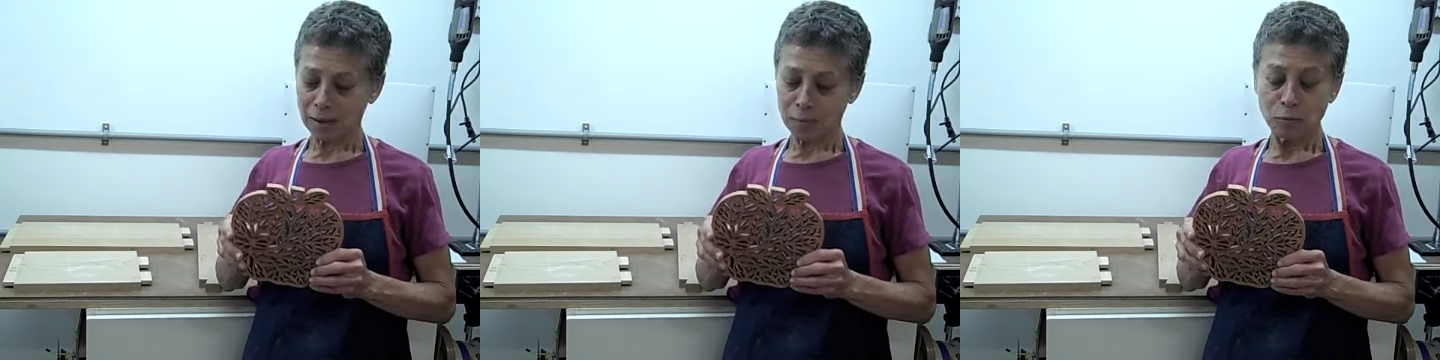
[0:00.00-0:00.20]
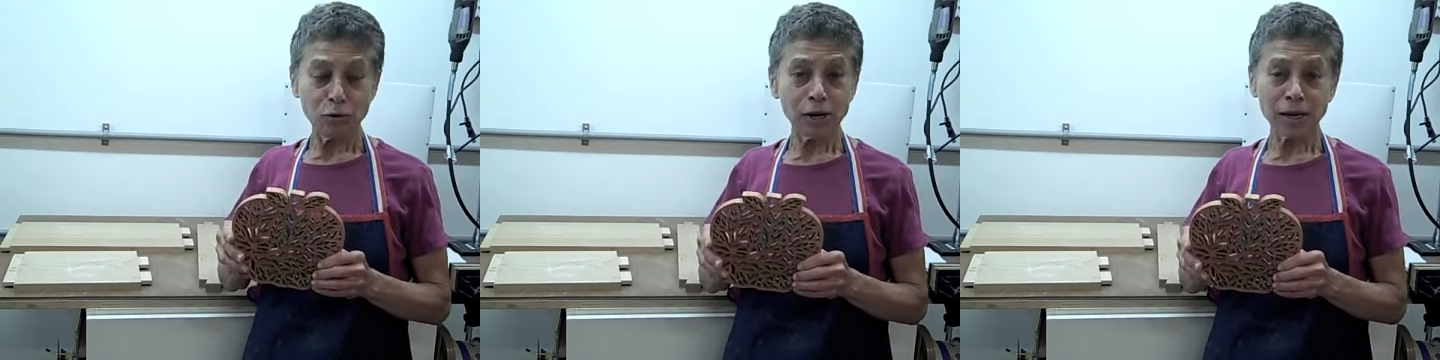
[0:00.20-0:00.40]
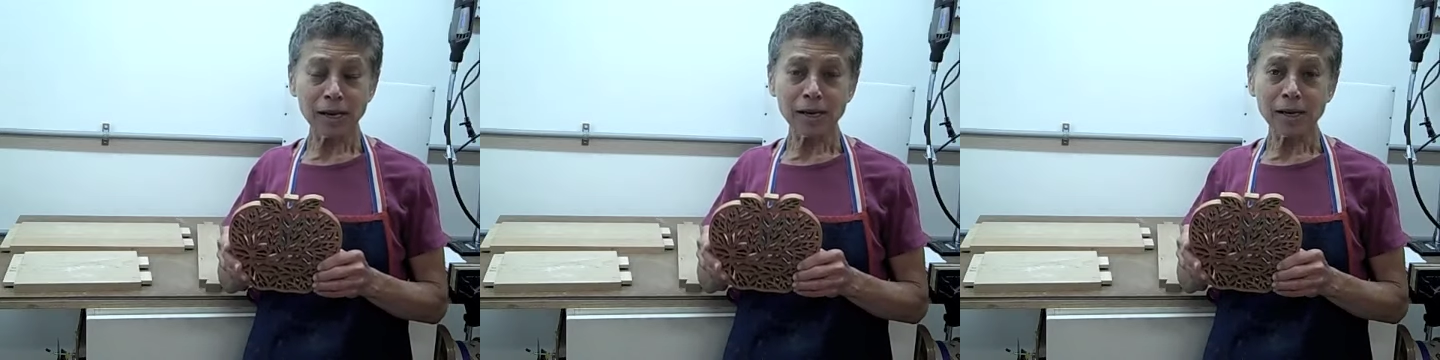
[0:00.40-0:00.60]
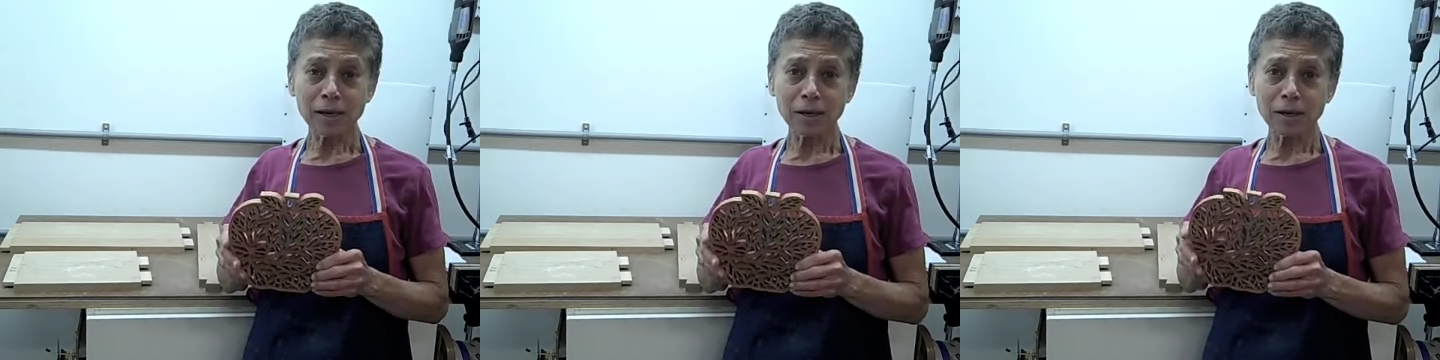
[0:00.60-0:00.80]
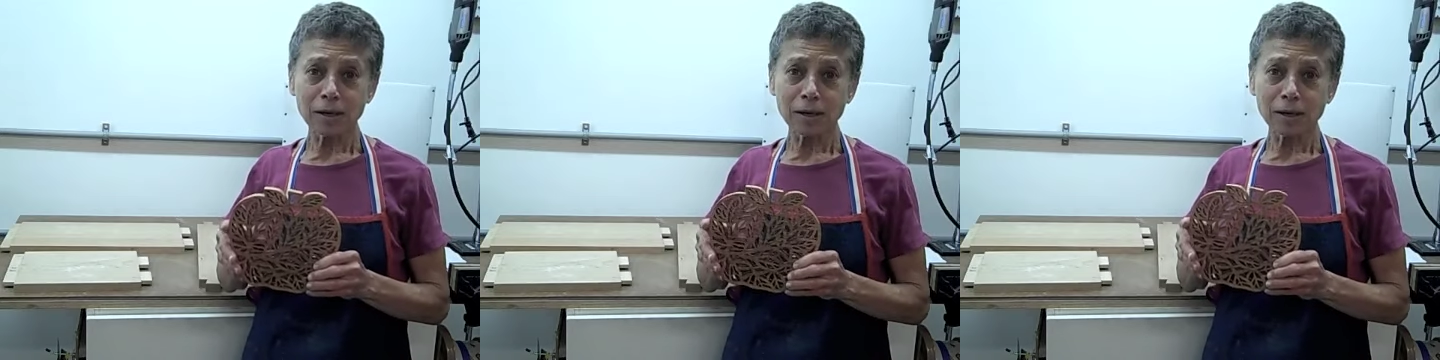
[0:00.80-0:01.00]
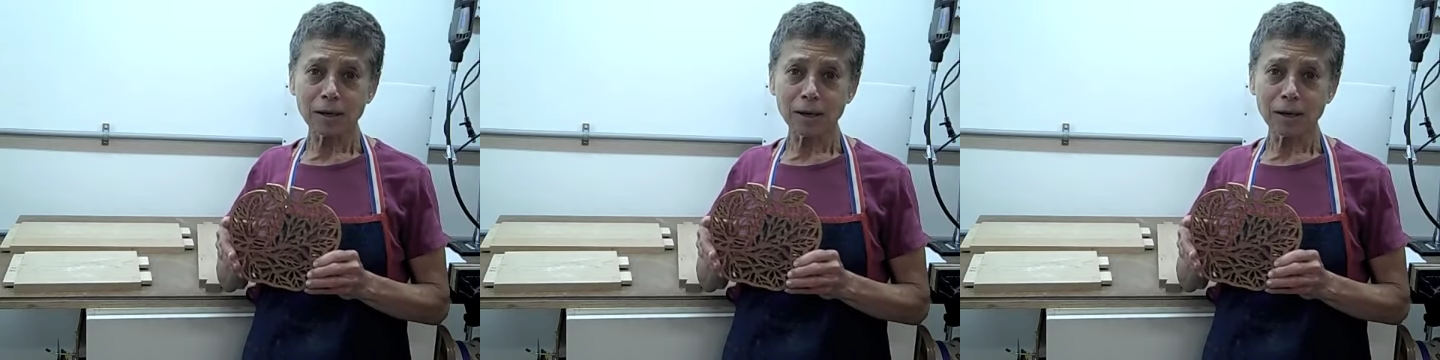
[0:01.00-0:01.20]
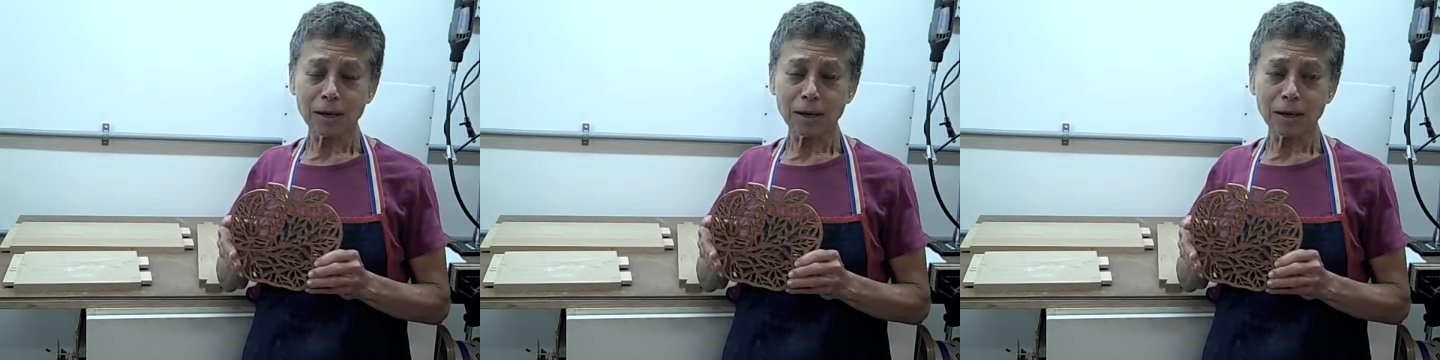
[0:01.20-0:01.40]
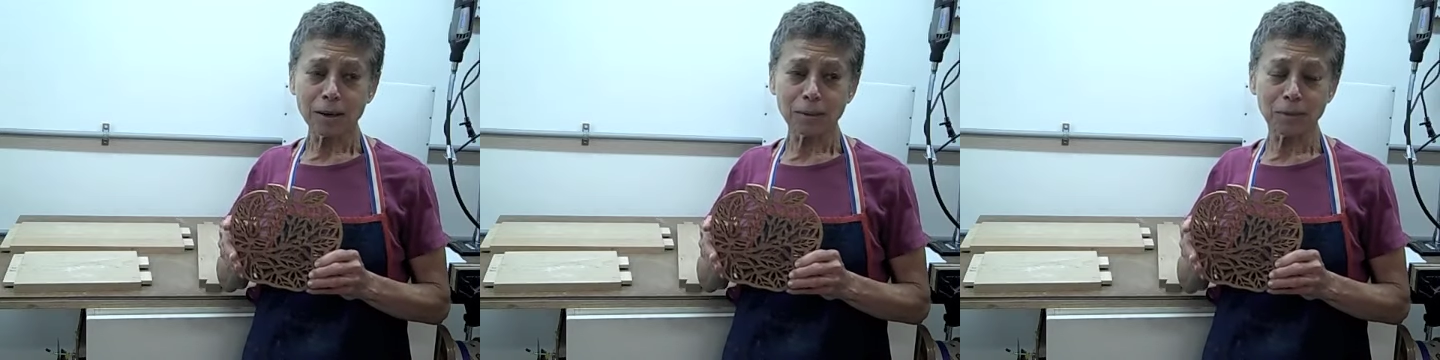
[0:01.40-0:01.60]
Pretty,
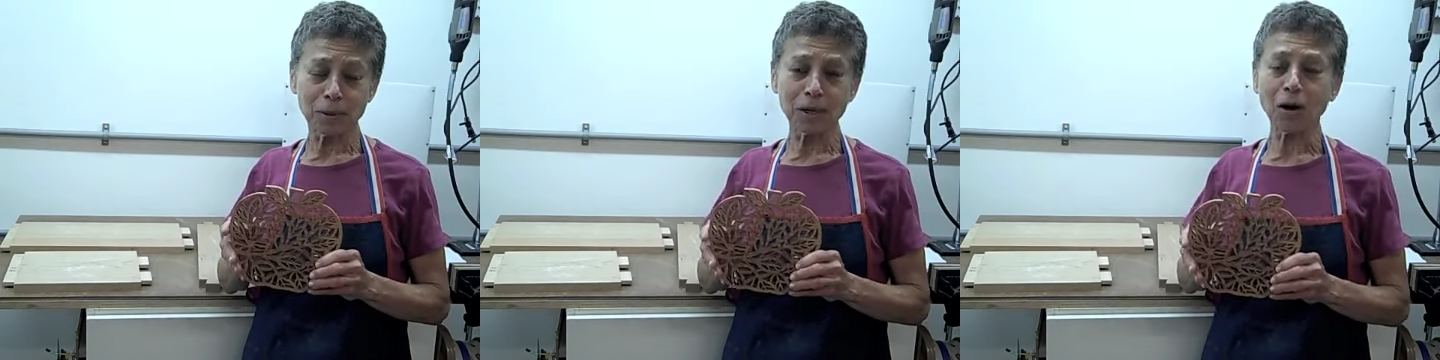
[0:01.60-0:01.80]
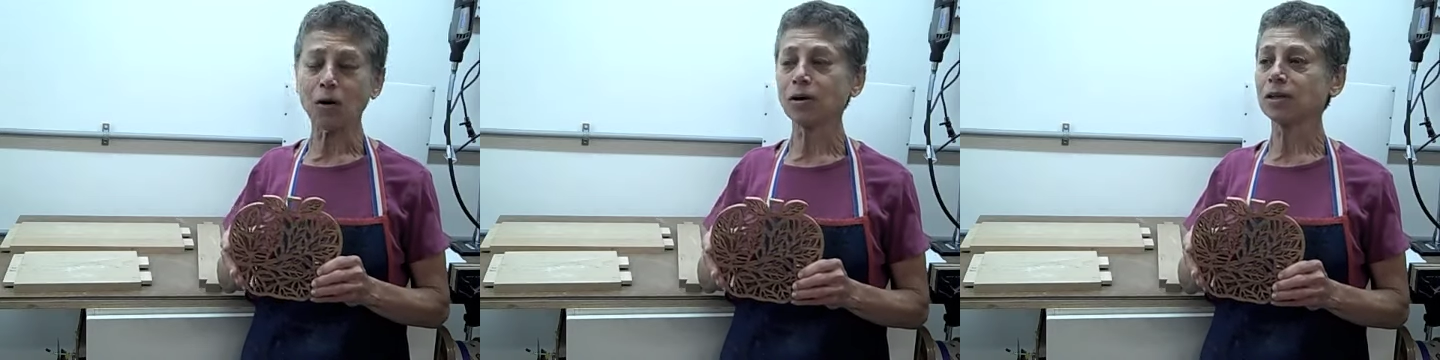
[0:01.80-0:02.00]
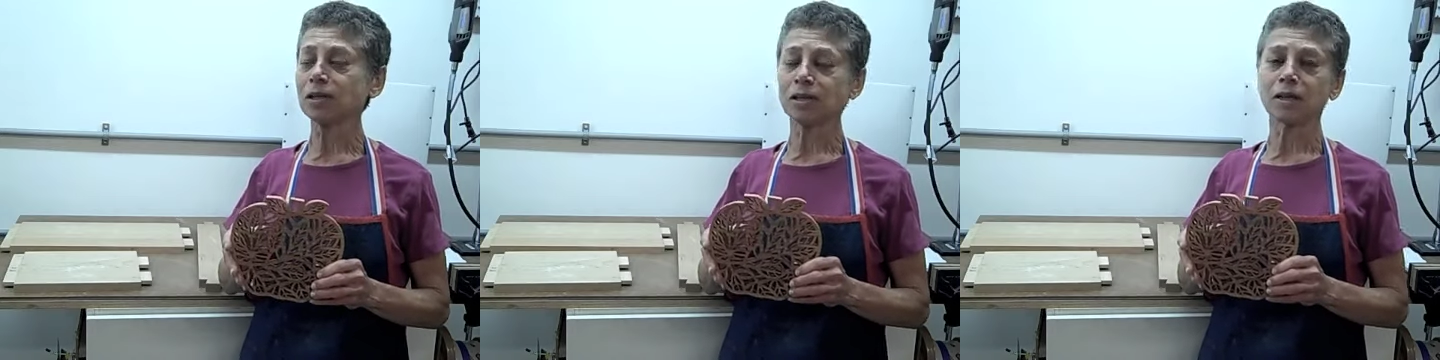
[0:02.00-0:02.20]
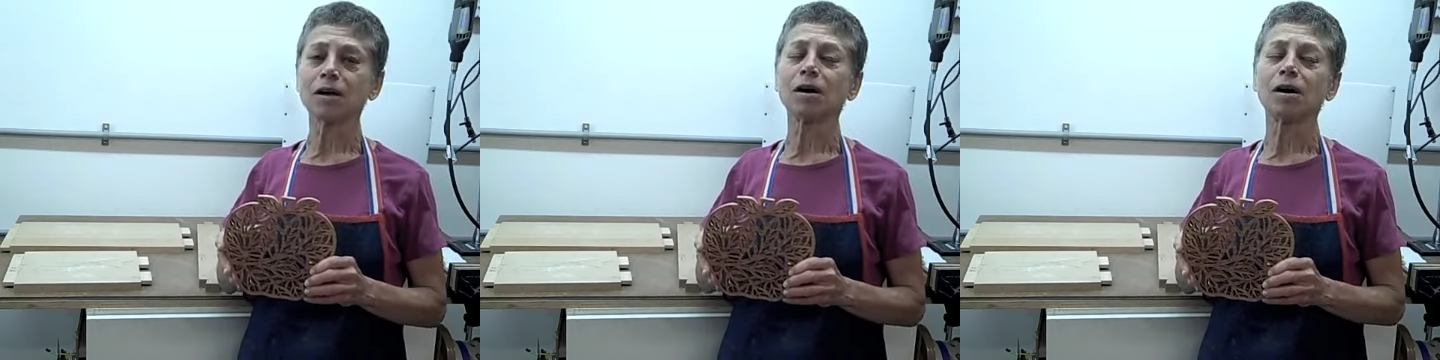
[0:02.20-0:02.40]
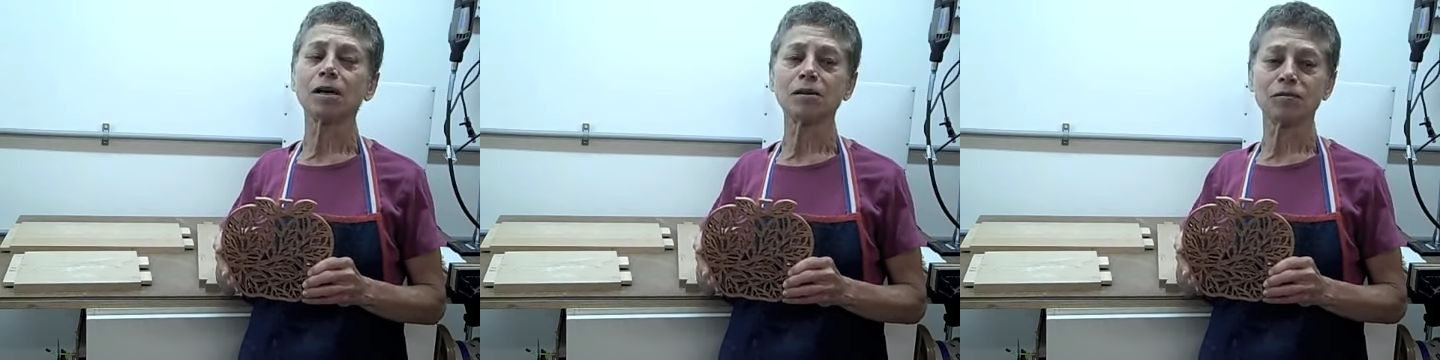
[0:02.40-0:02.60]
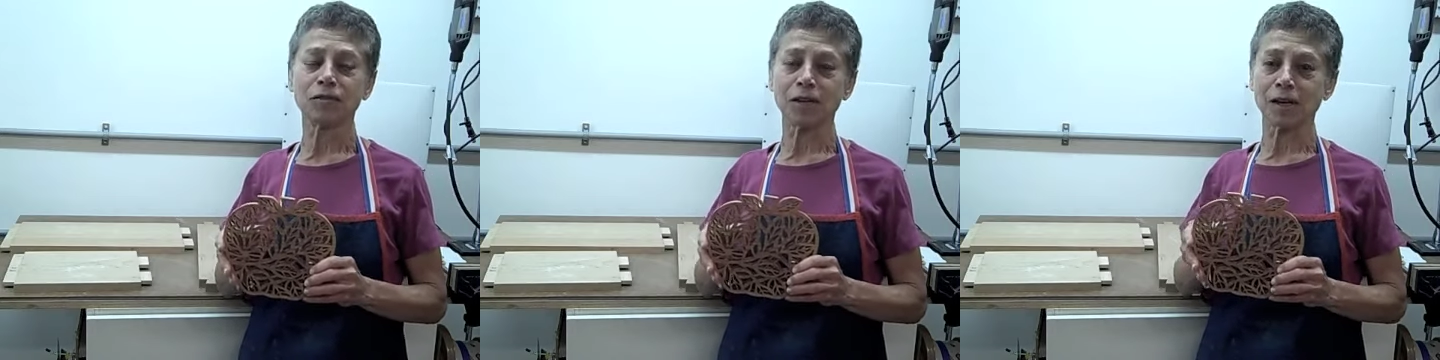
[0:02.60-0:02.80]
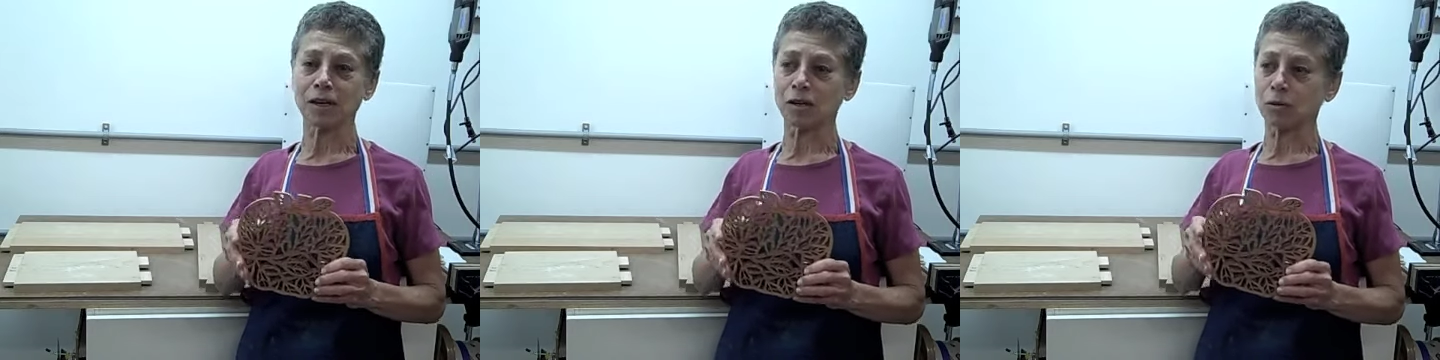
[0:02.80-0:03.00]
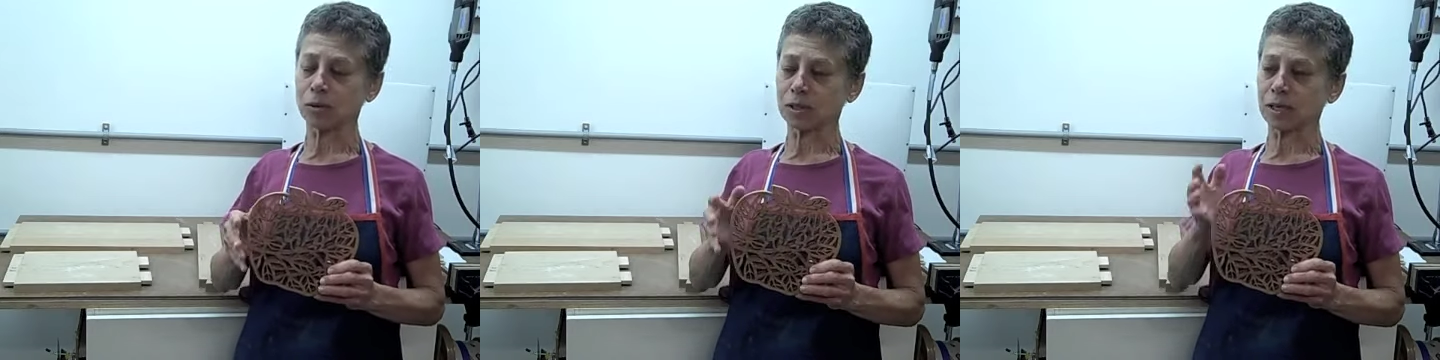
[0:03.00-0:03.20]
but hardly the kind of thing
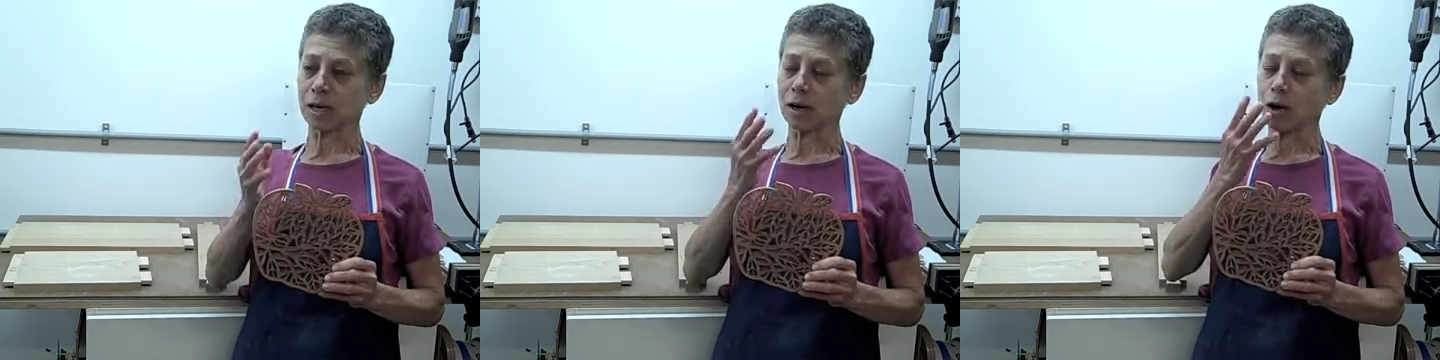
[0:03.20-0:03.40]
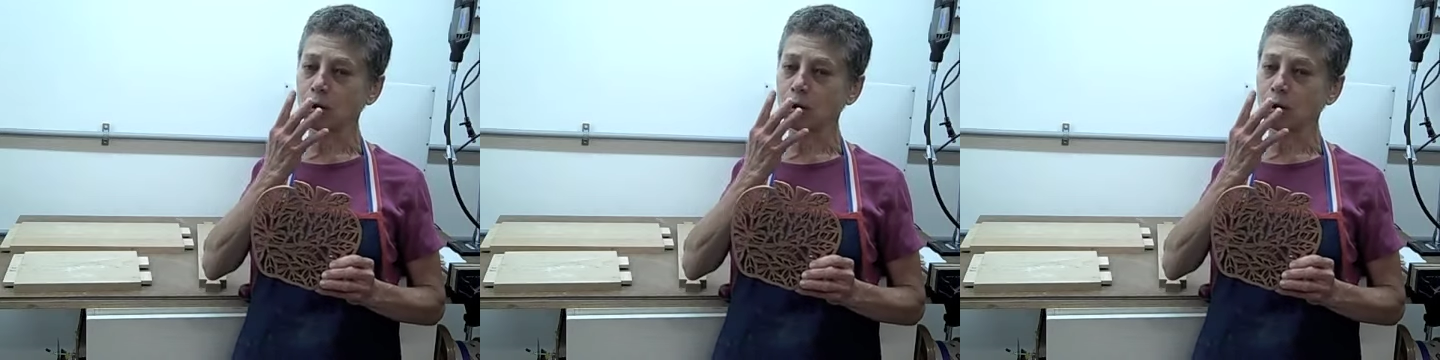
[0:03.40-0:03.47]
you would say,